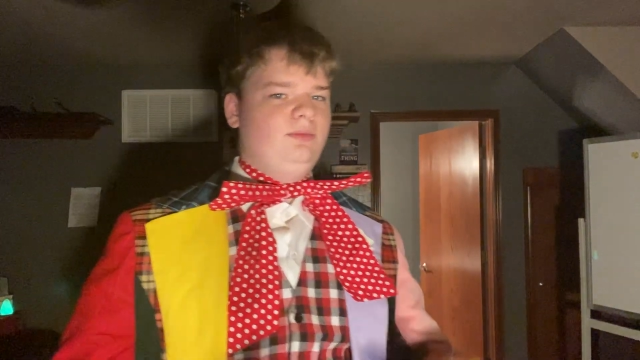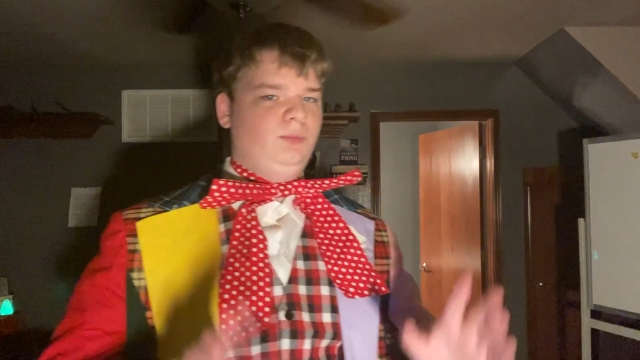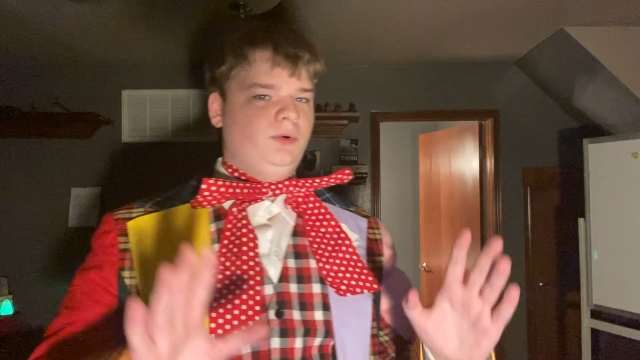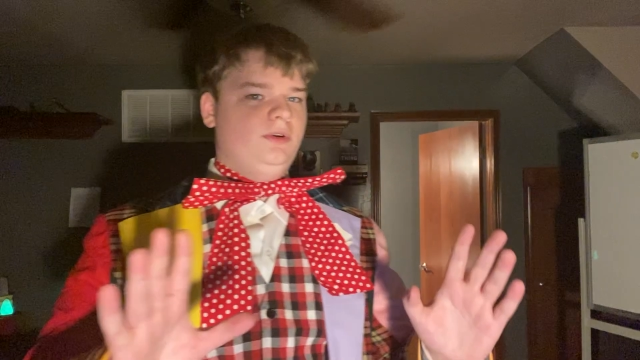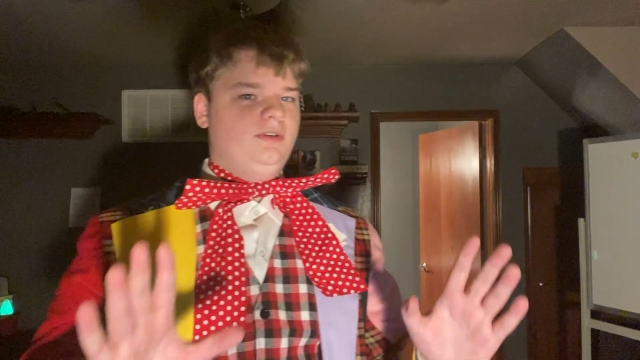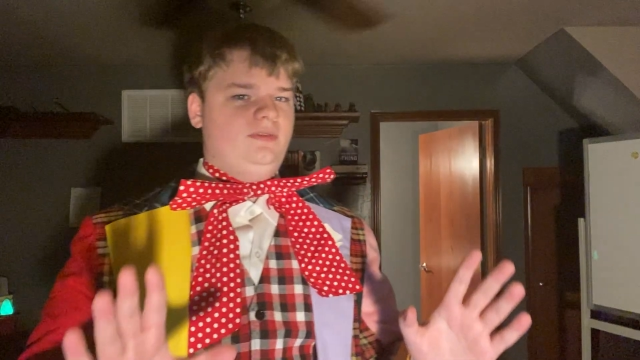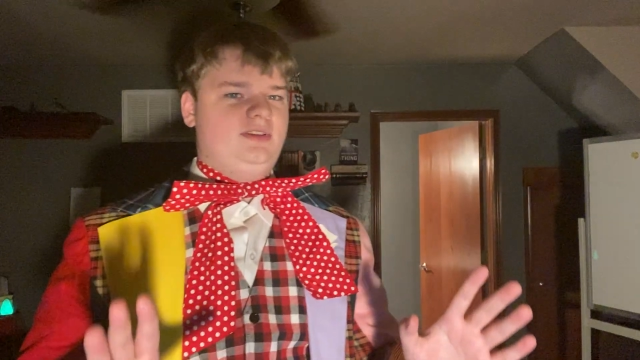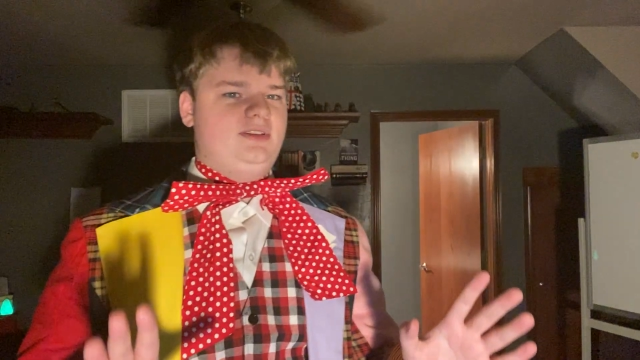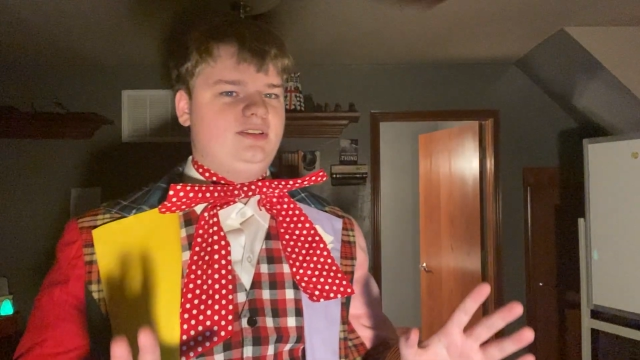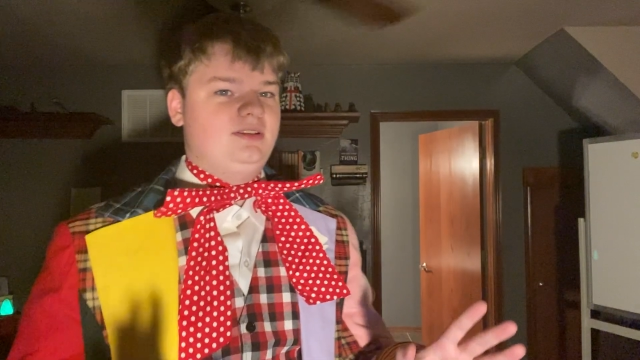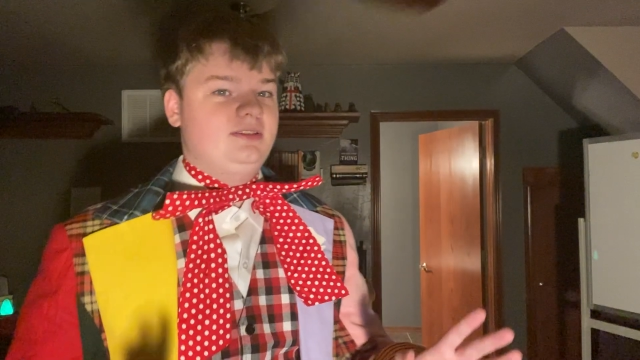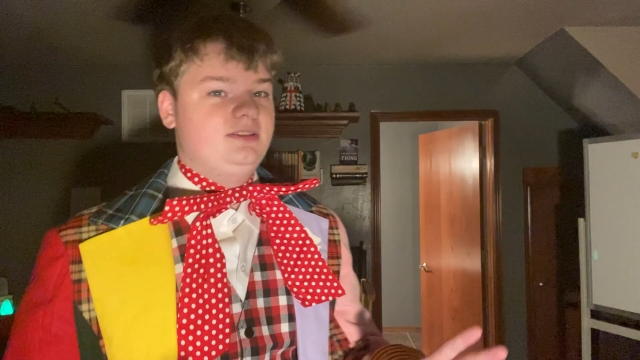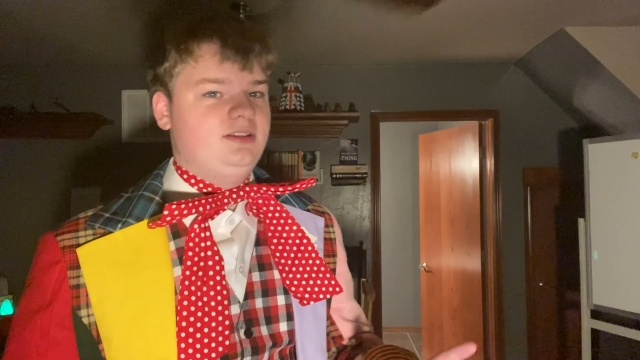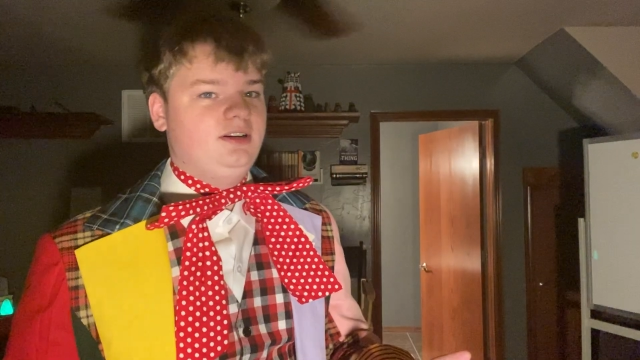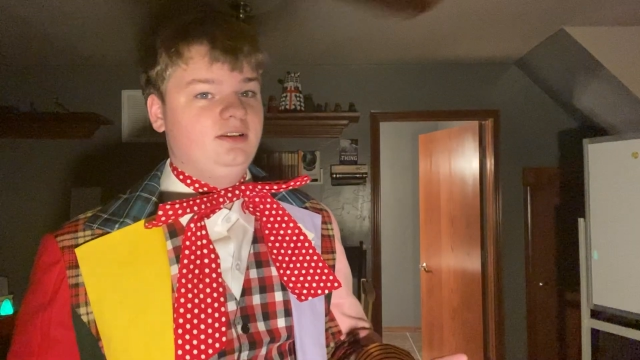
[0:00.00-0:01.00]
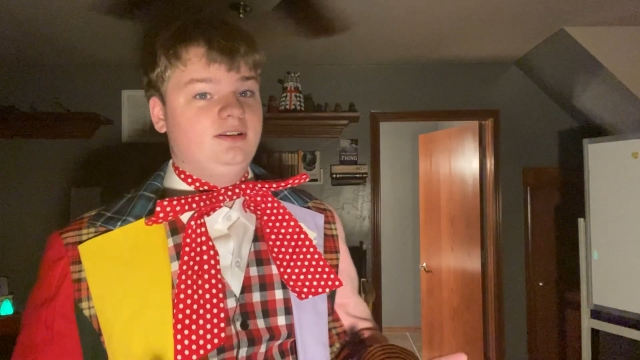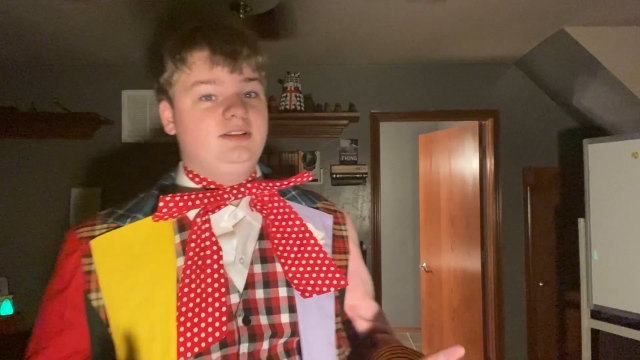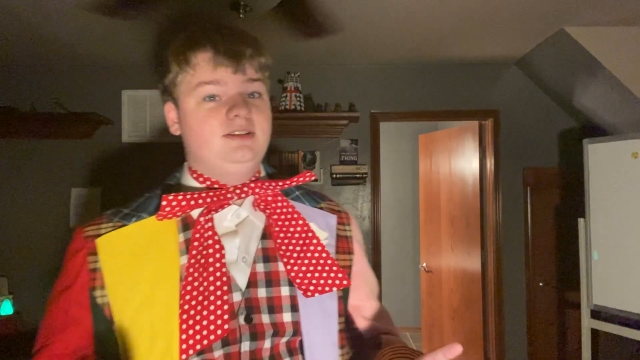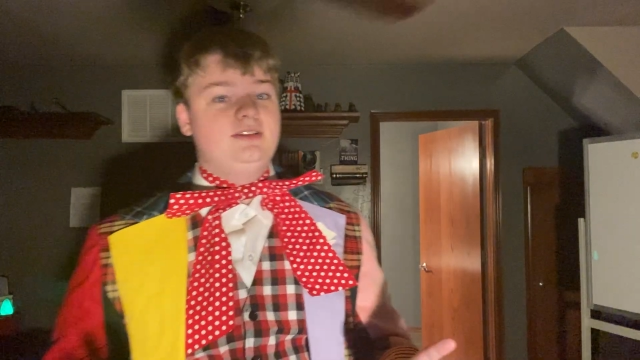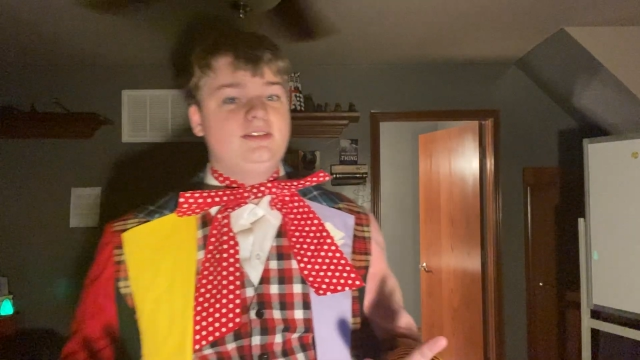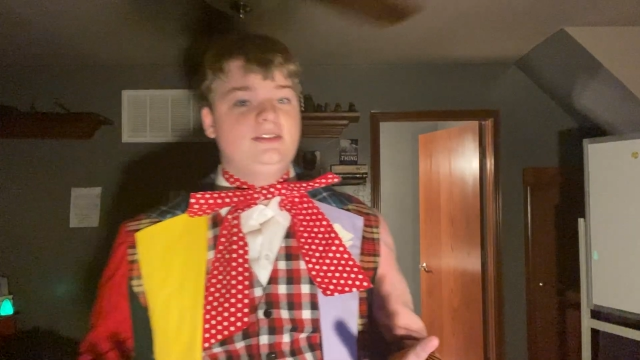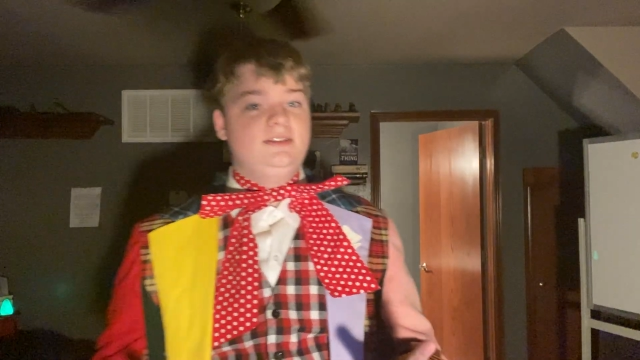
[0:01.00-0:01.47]
more of the
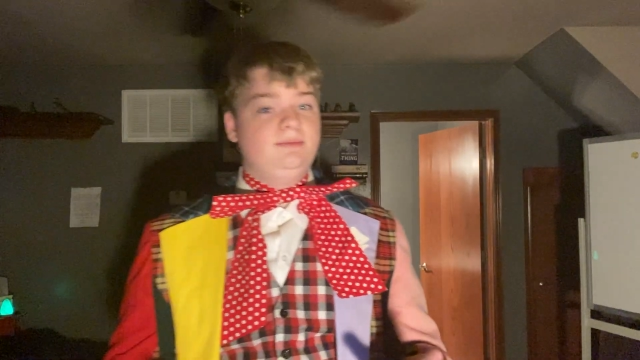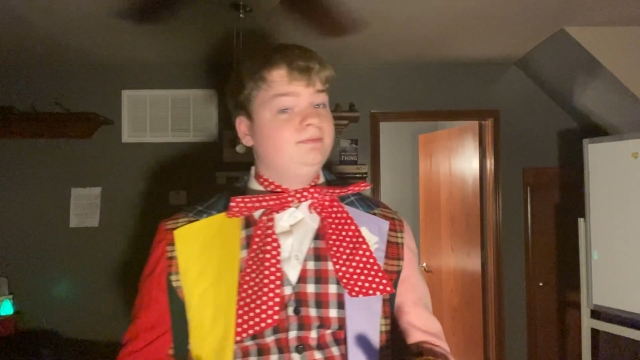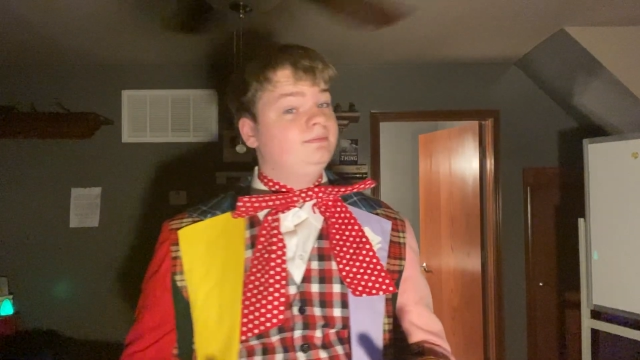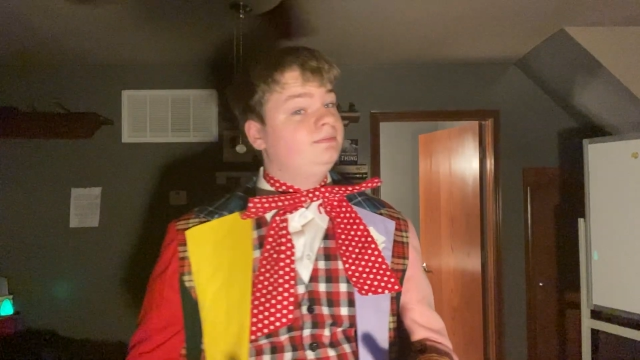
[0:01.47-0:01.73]
Sontarans